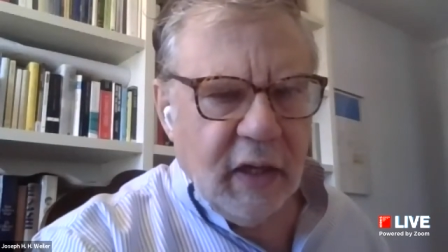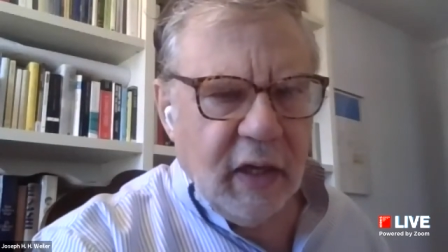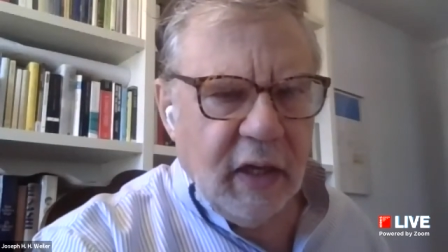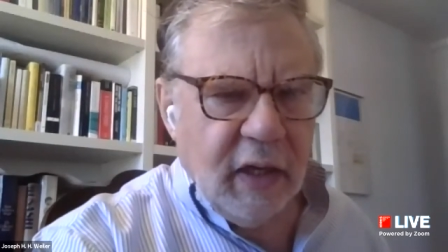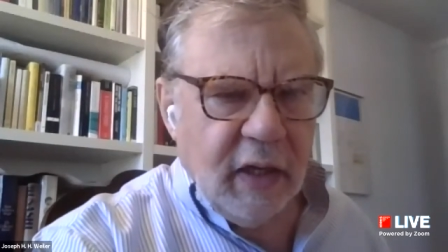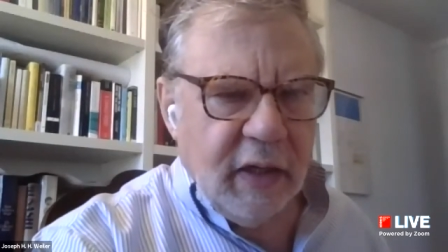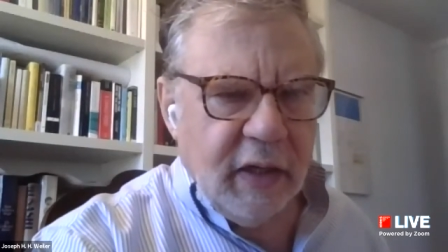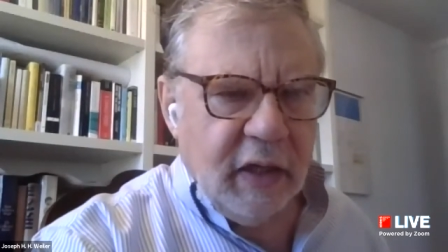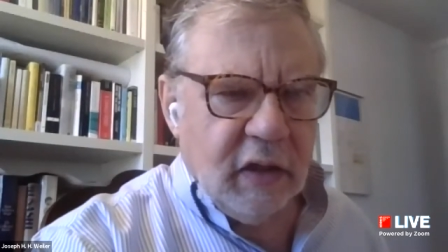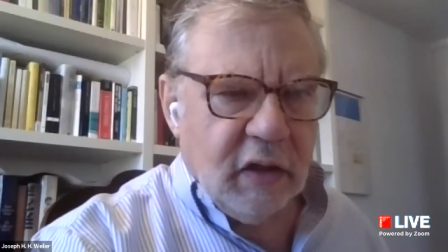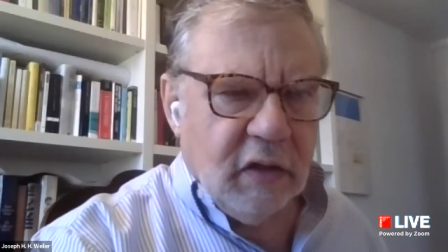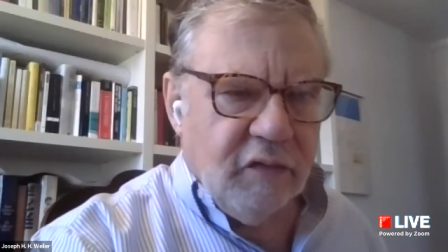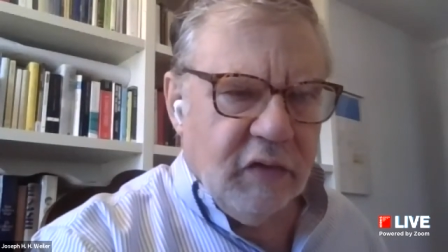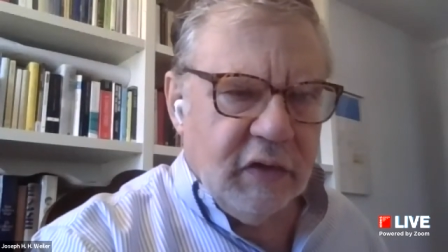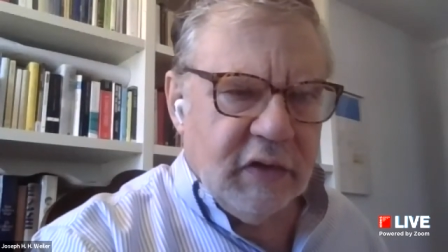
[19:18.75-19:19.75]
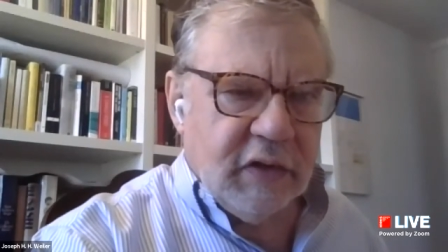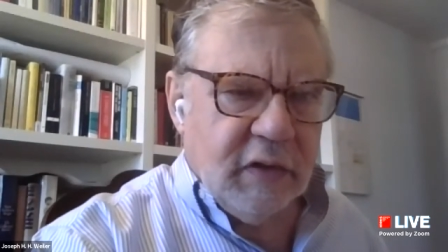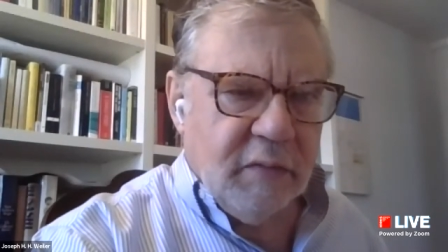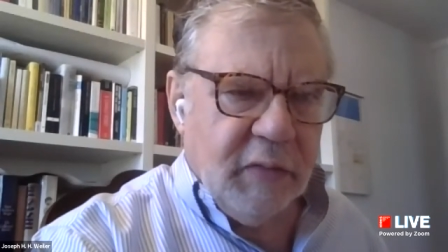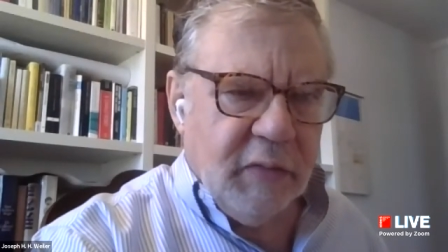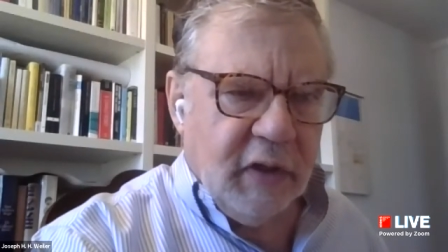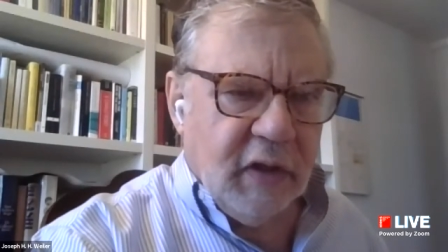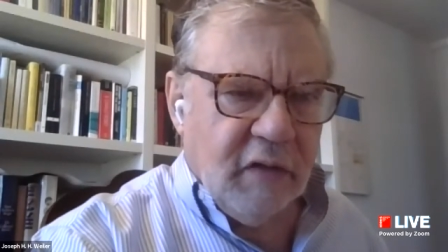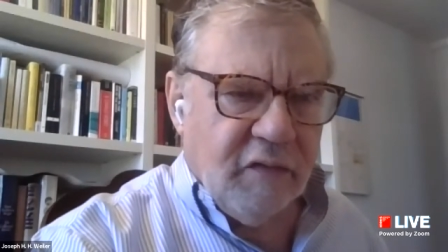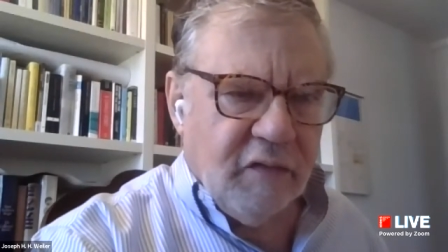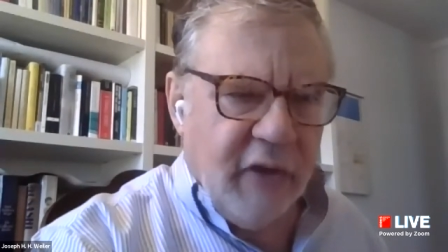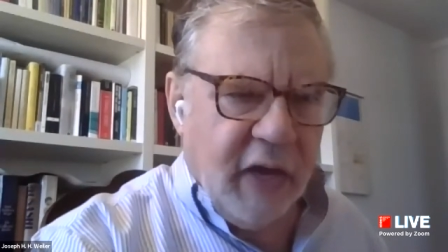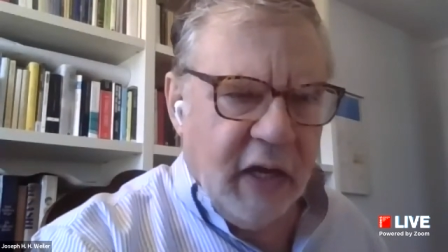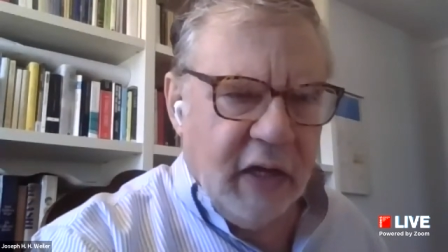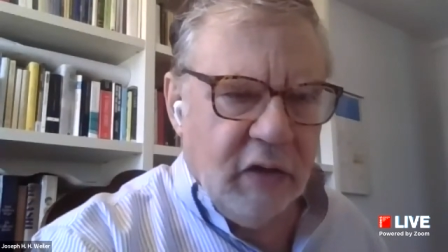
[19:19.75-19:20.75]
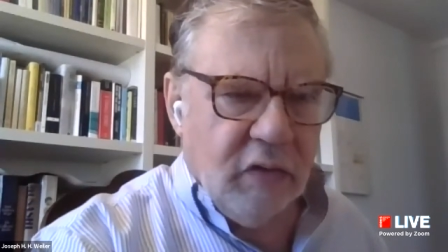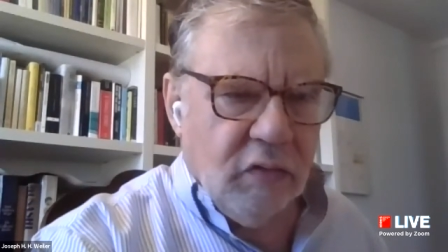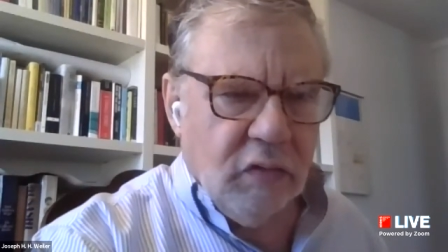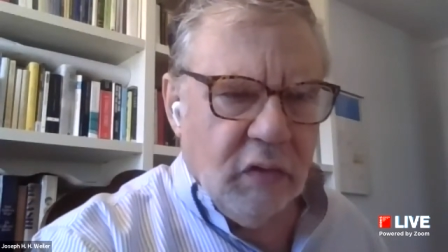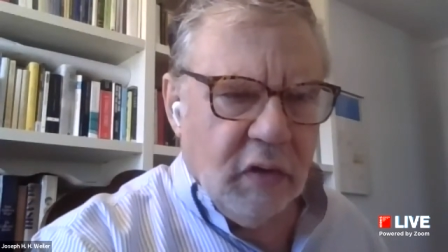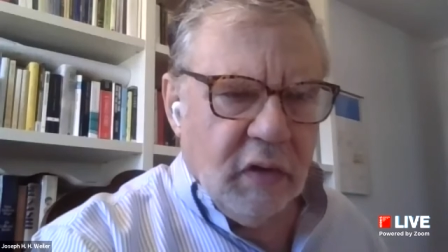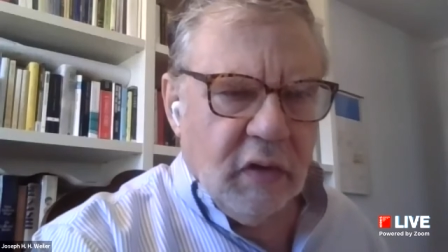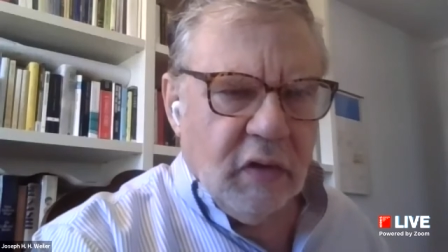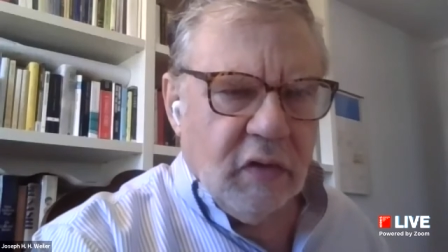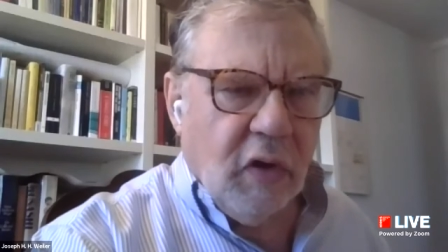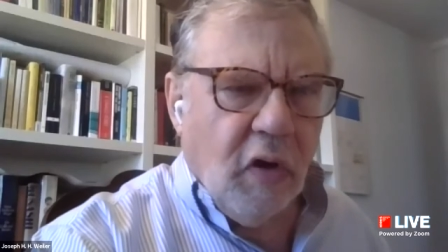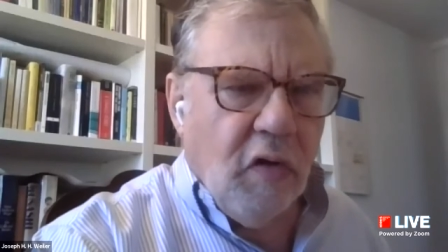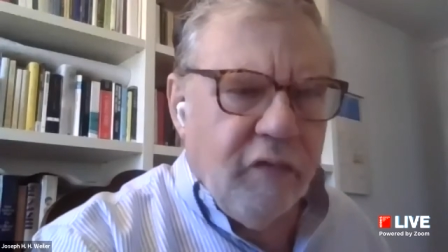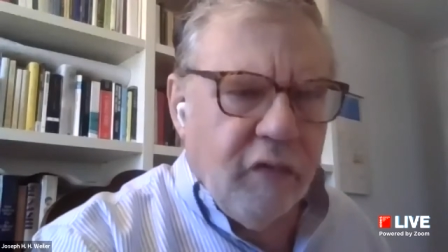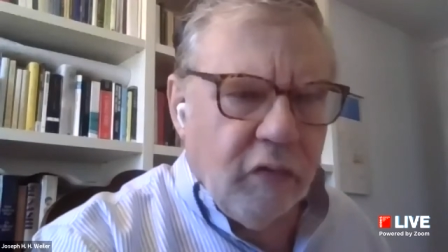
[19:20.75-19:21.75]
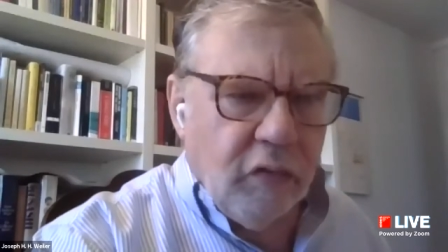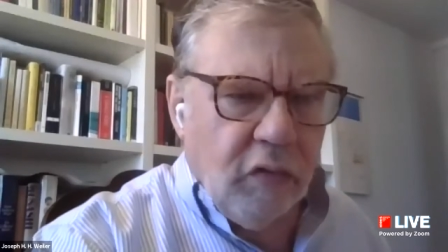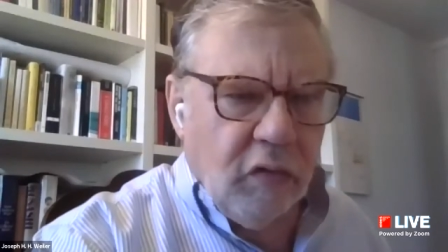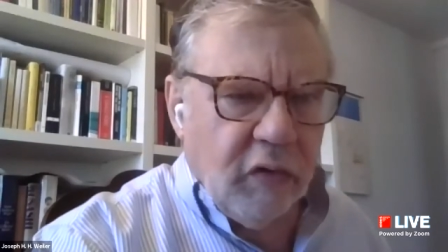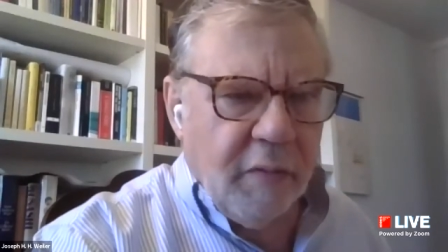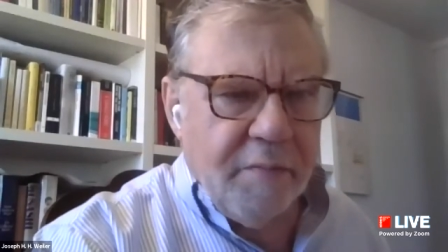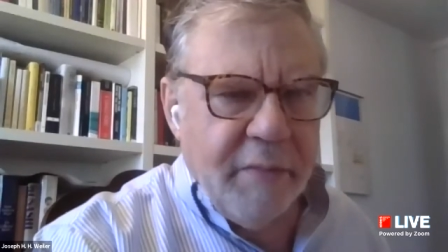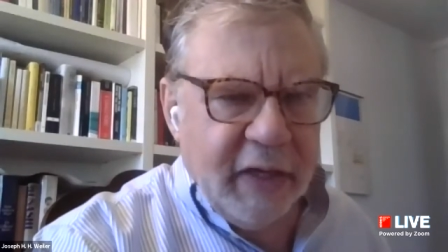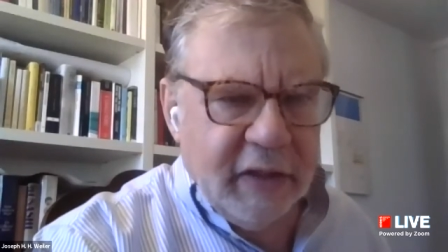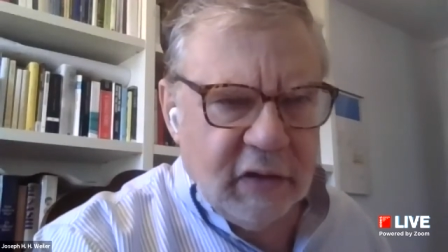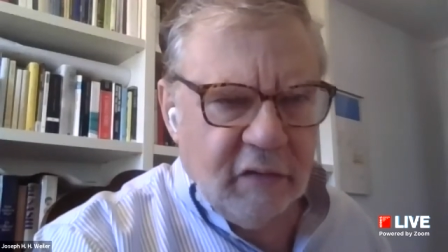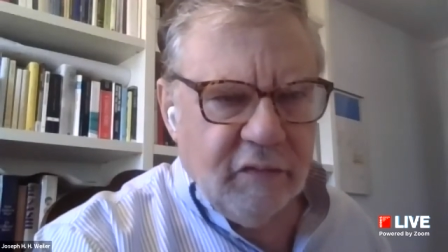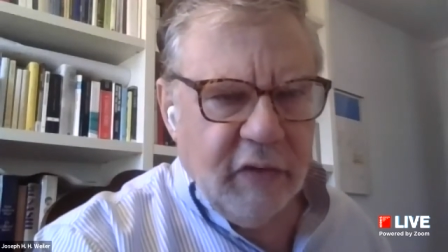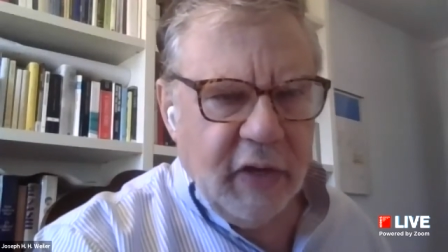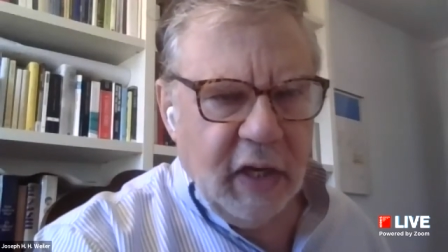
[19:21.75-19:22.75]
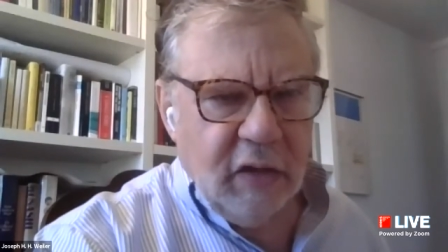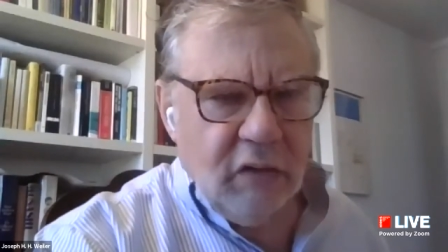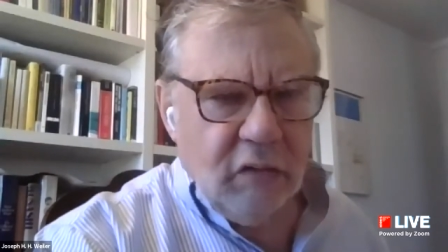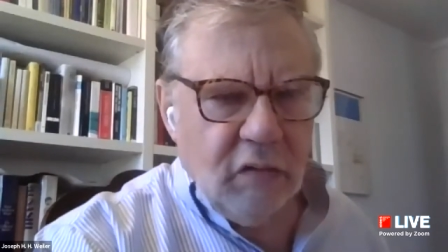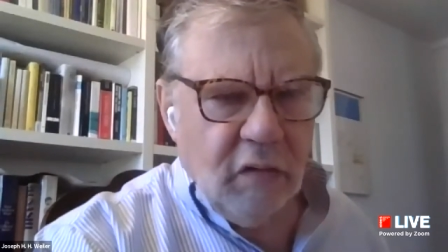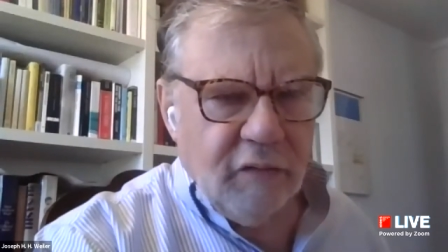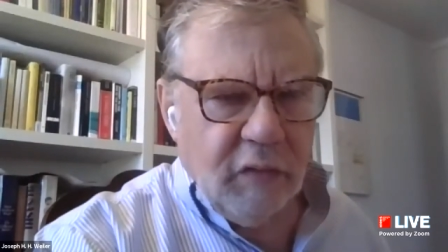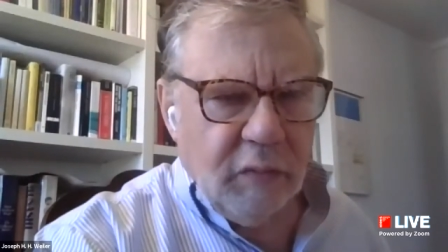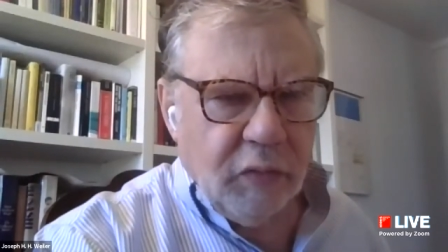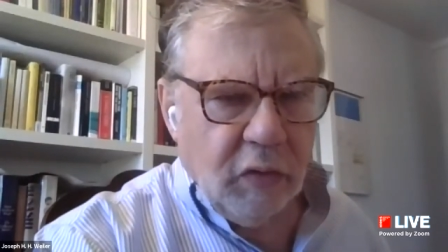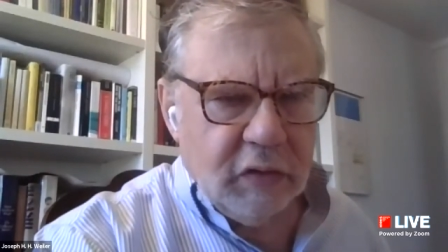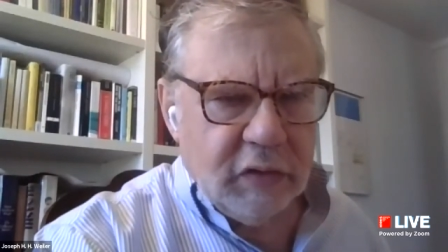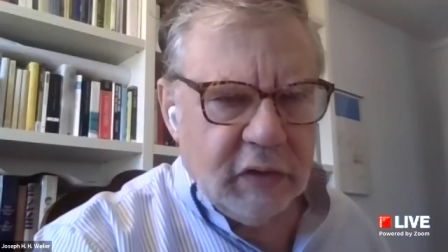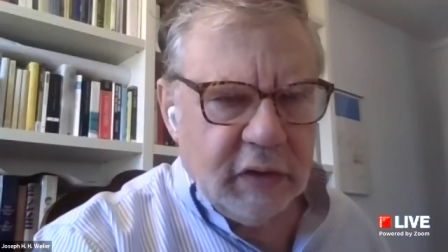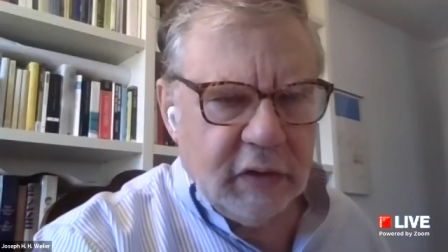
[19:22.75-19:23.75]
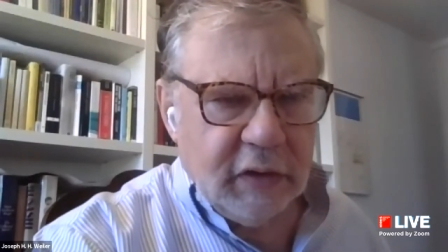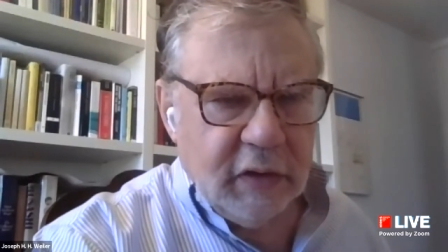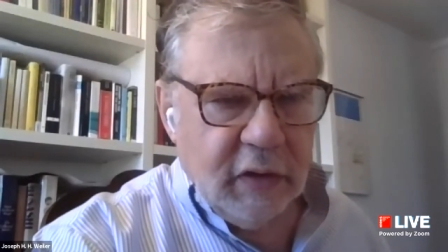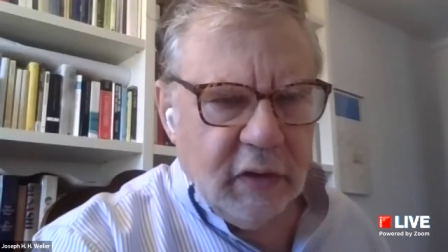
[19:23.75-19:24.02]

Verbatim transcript: uh, and convince them in the value, the overall, the meta value of the project.